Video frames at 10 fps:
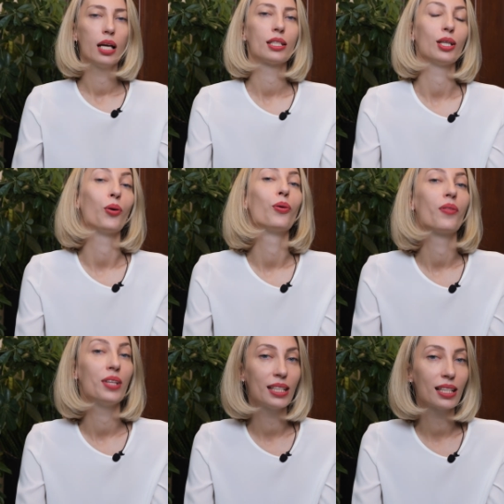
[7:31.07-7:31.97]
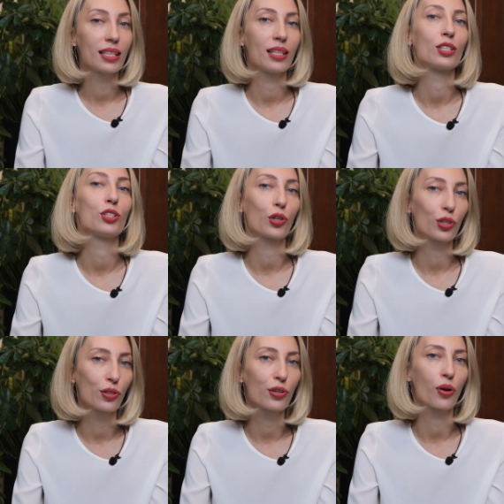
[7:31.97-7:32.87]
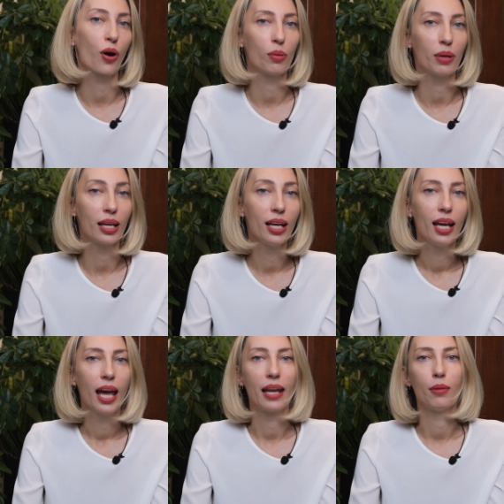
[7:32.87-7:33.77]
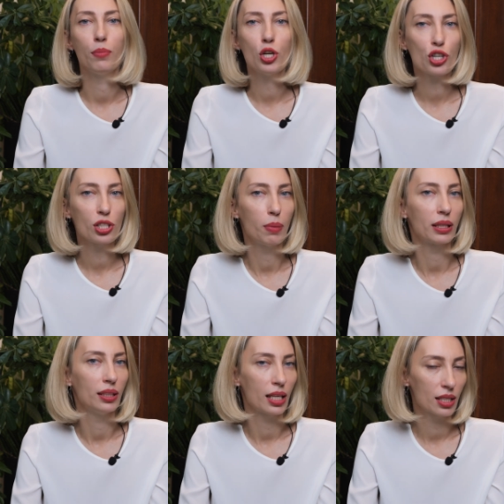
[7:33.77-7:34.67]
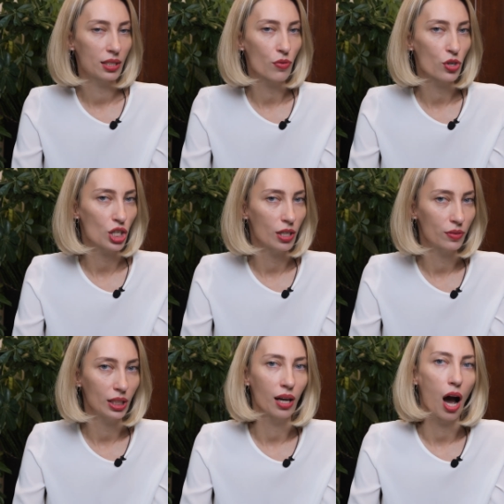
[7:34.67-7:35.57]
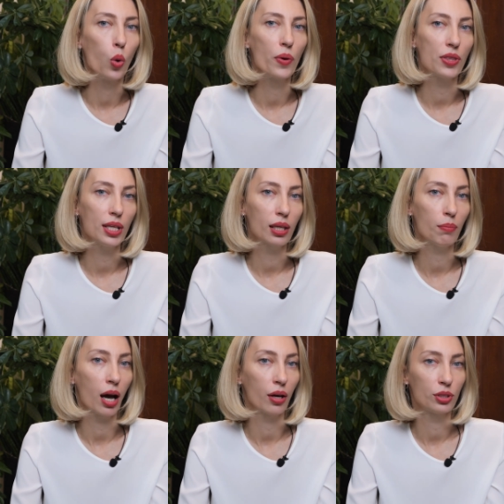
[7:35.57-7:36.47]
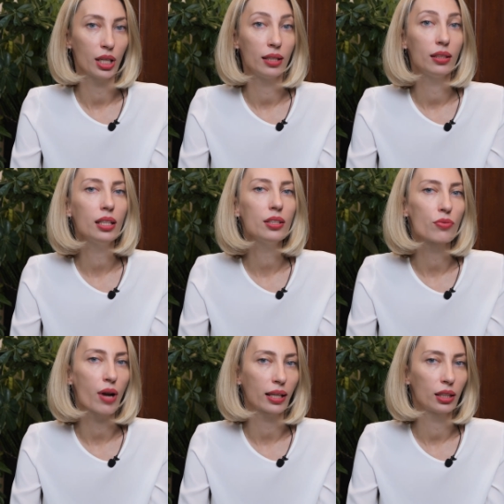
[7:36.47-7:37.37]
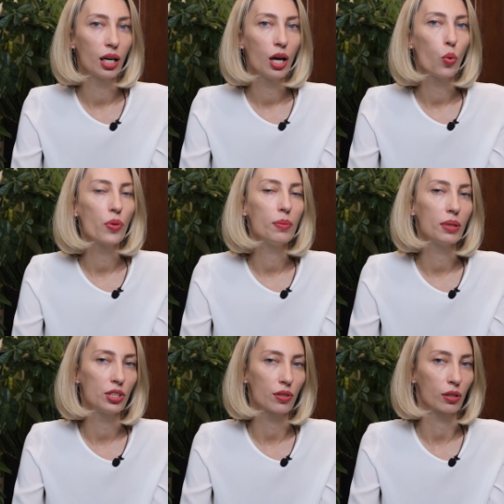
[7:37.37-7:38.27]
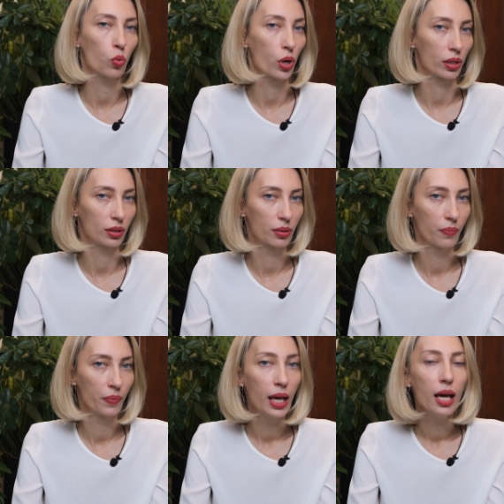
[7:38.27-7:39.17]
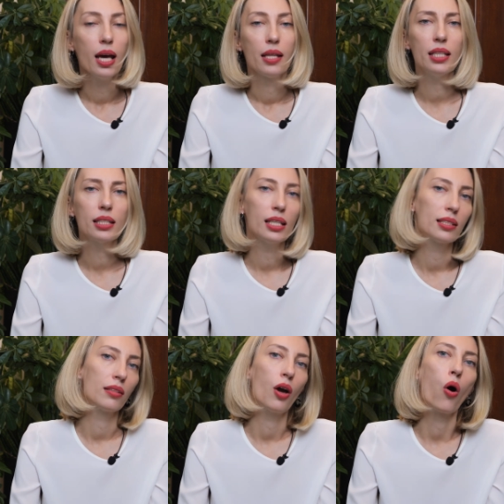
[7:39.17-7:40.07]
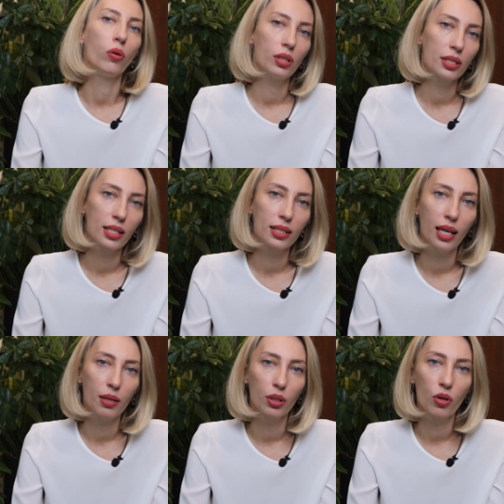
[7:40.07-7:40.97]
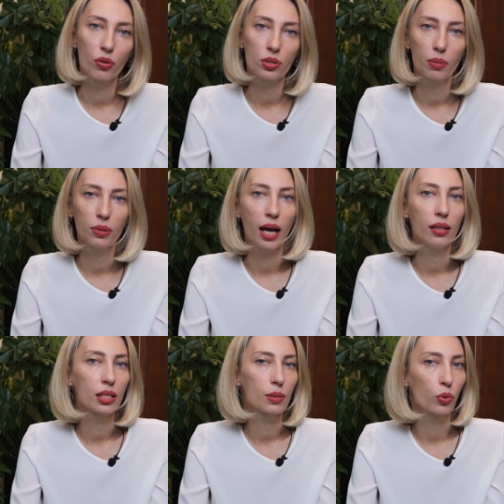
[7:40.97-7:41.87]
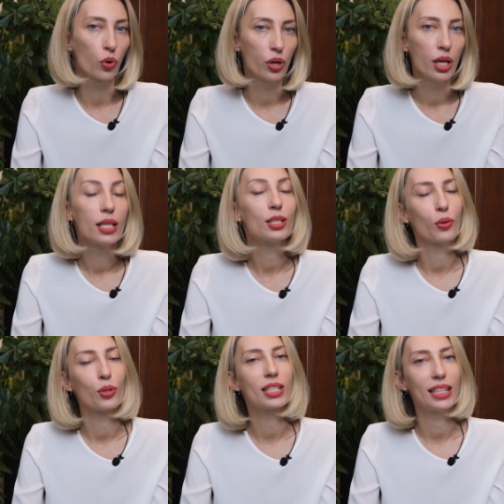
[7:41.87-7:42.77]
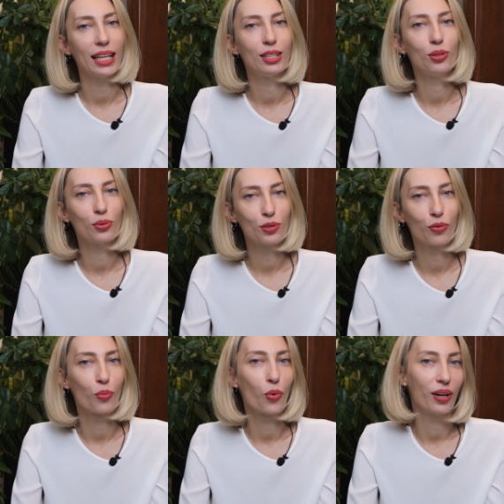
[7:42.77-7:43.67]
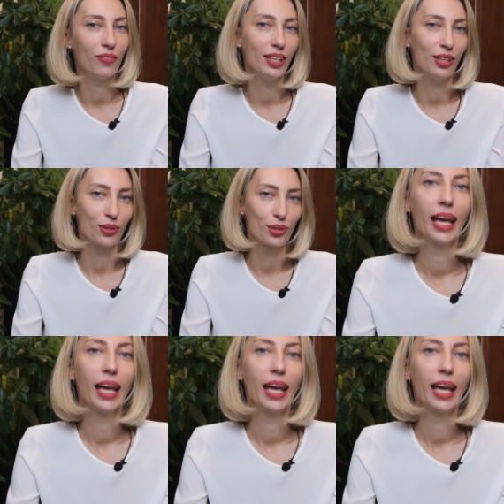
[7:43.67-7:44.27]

So, this is the circular economy, an ambitious but necessary shift in how we think about and interact with the material world. This isn't the only sustainable concept I'll explore, so stay tuned for more videos.